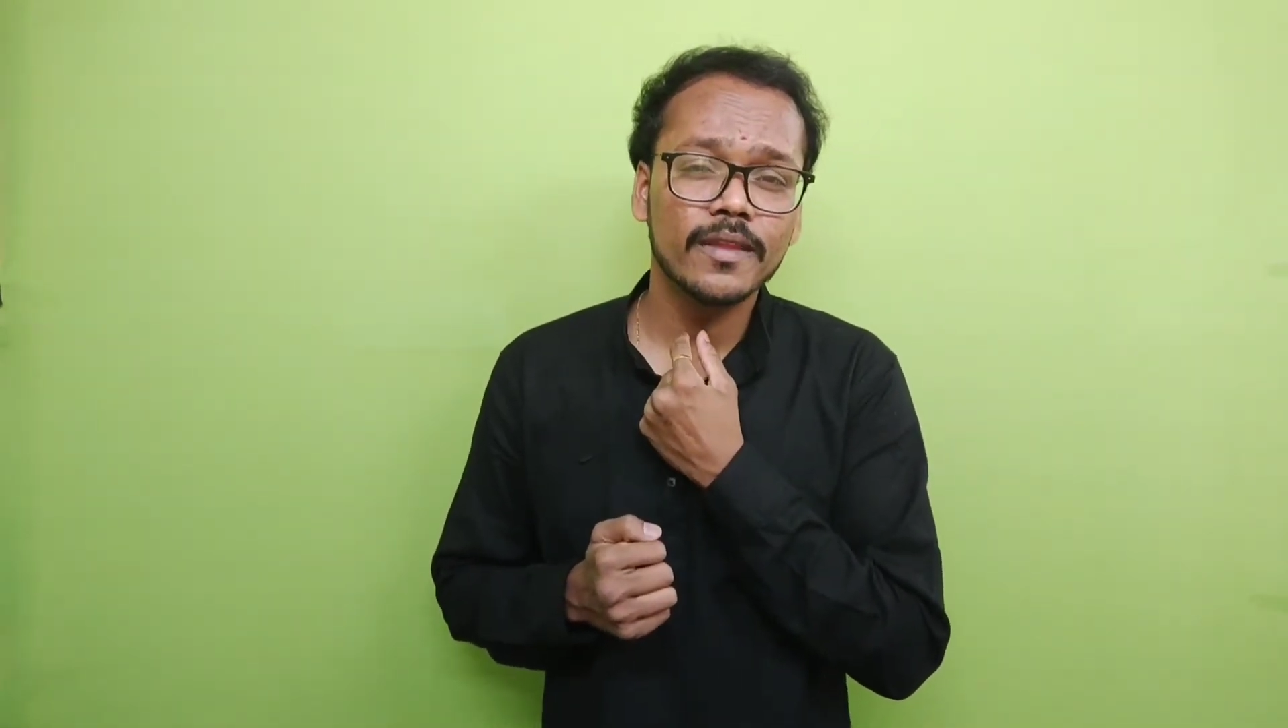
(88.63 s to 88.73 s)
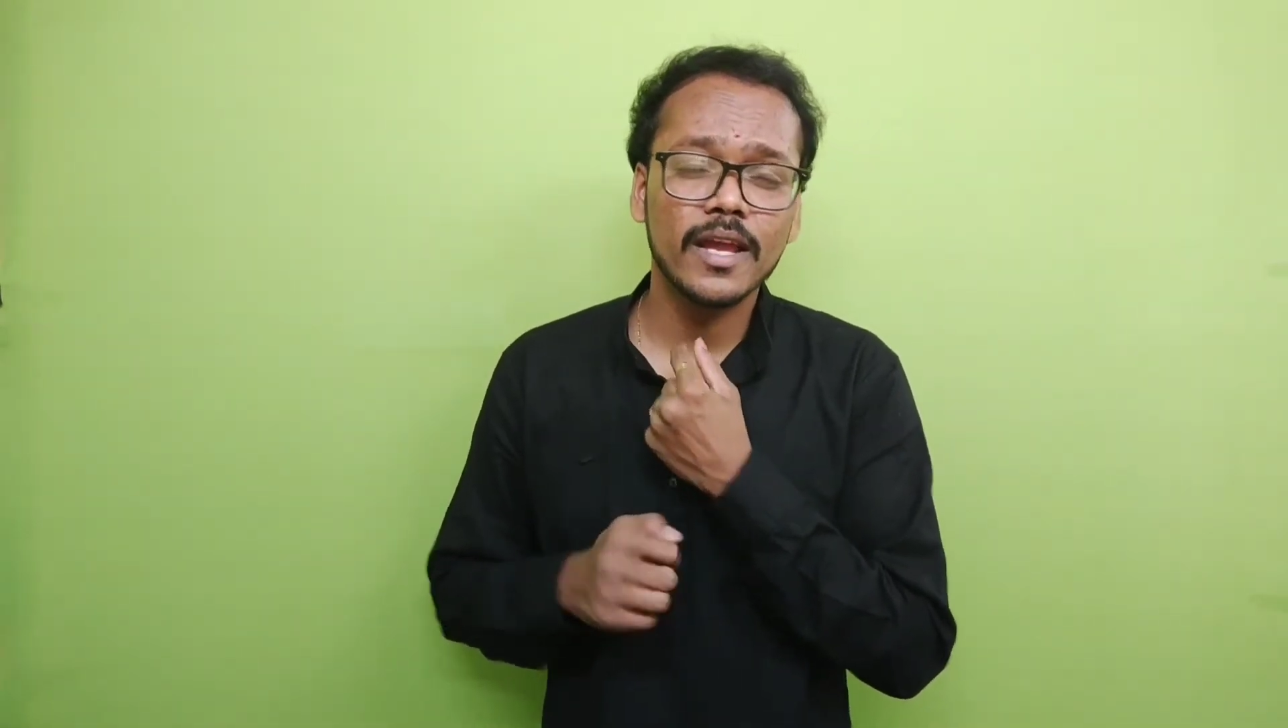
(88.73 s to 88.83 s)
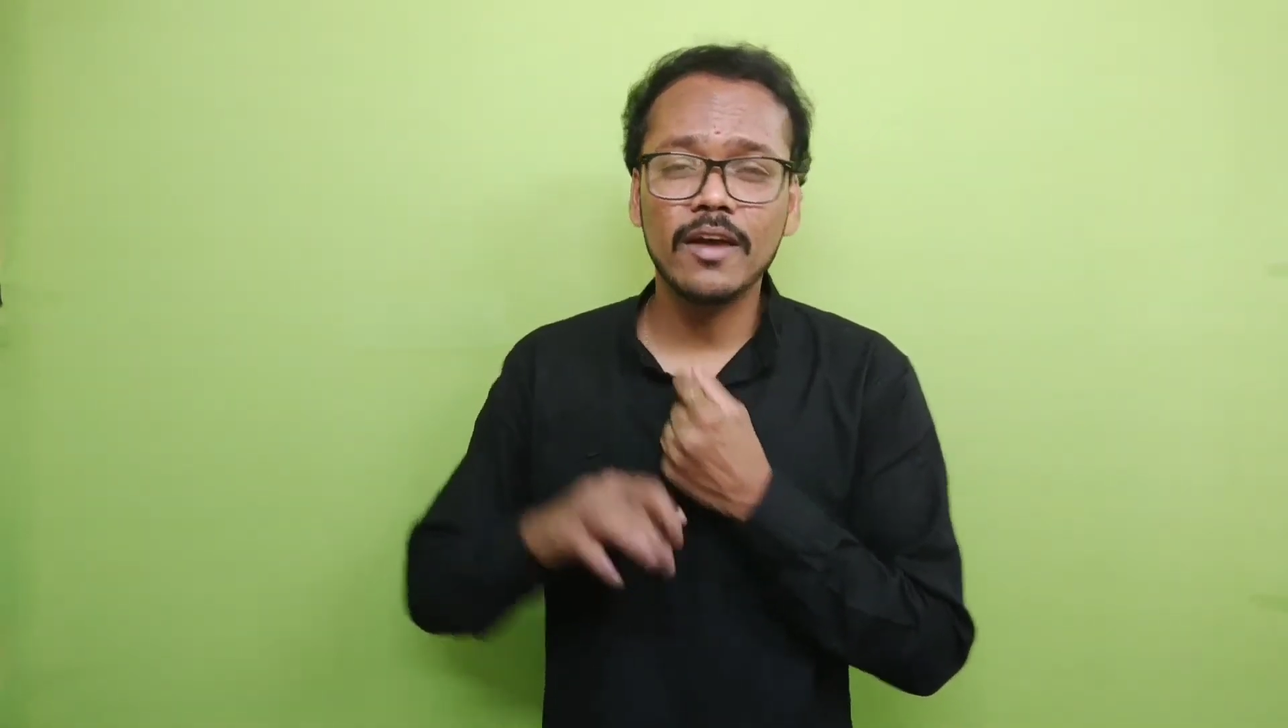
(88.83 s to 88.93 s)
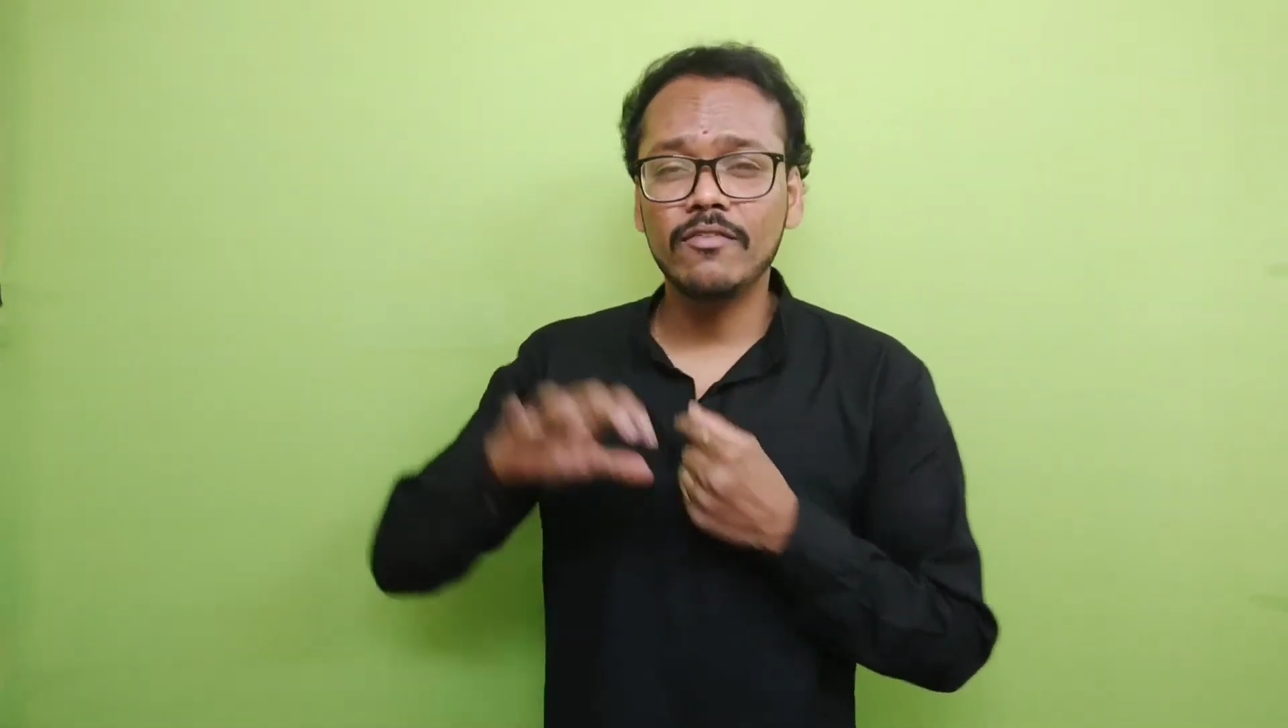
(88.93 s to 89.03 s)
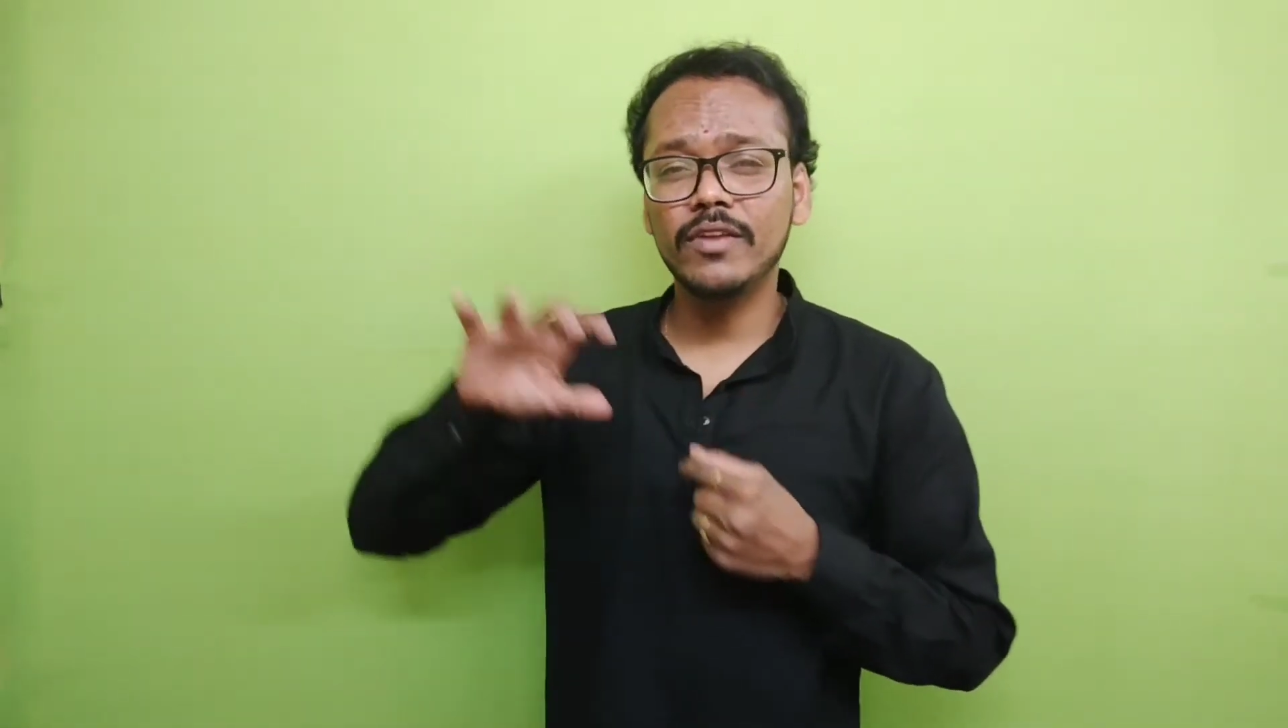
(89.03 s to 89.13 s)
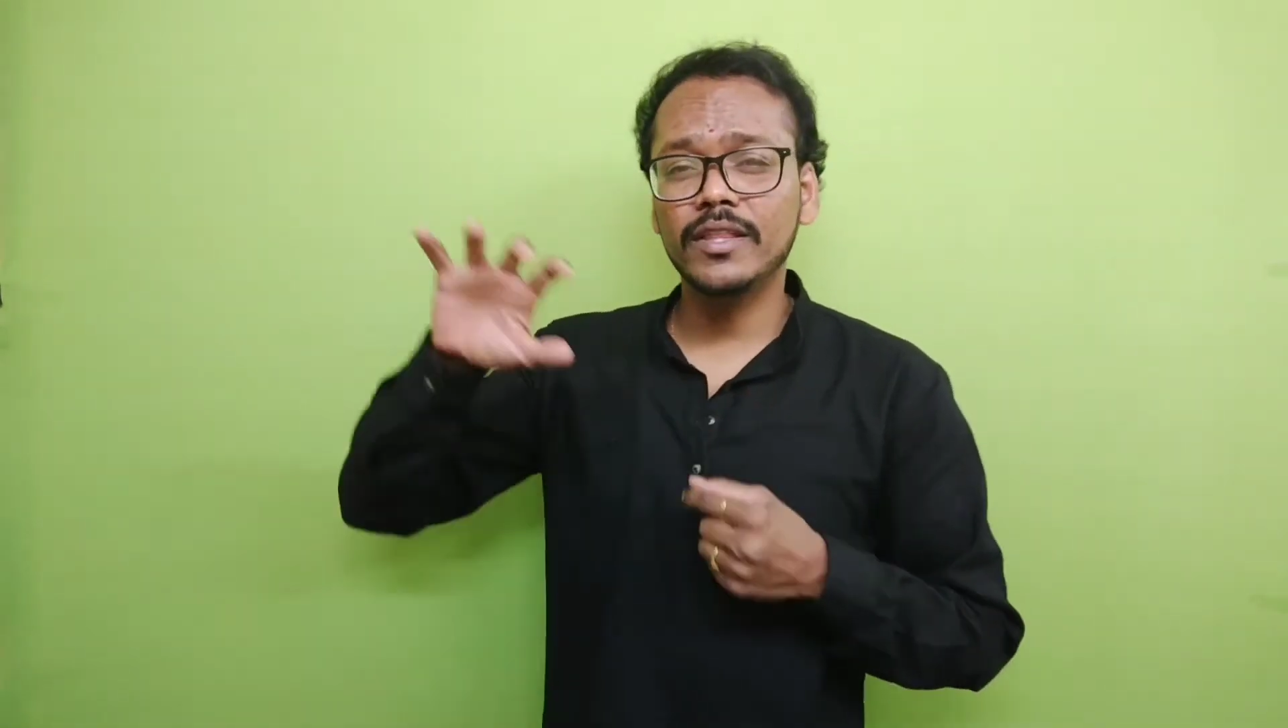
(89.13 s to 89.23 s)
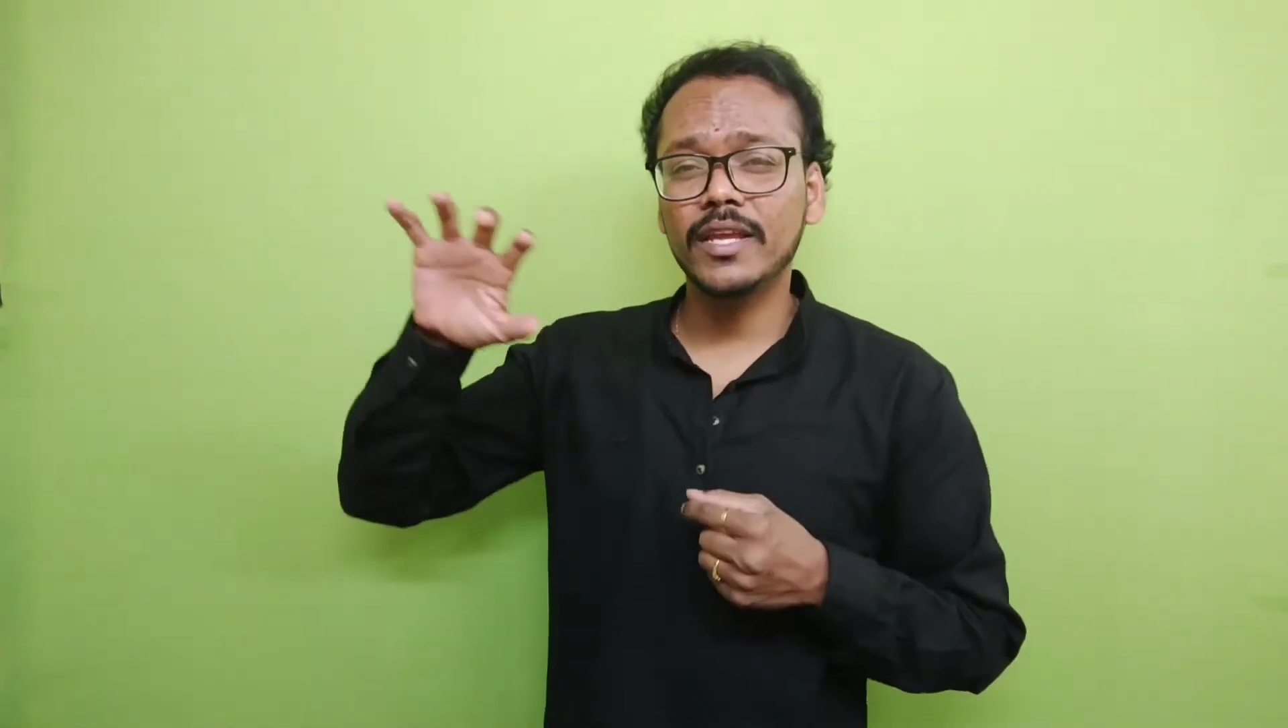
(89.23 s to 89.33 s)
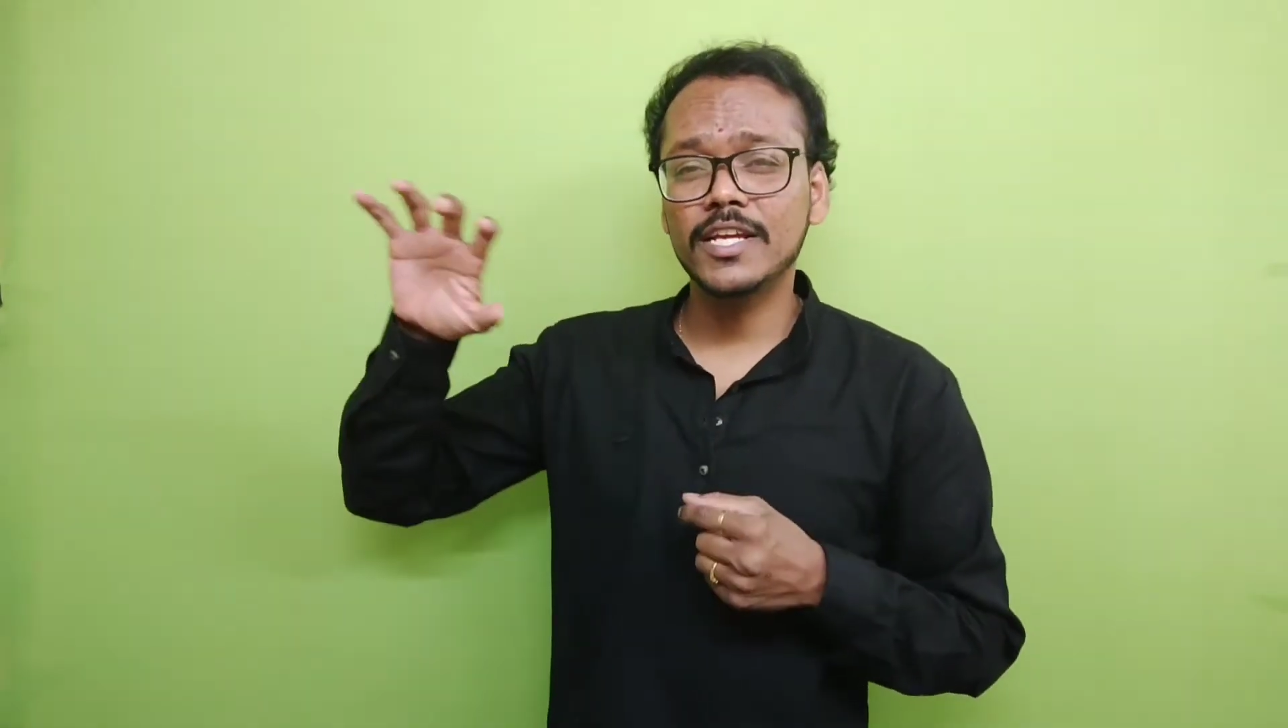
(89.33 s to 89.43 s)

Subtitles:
Everything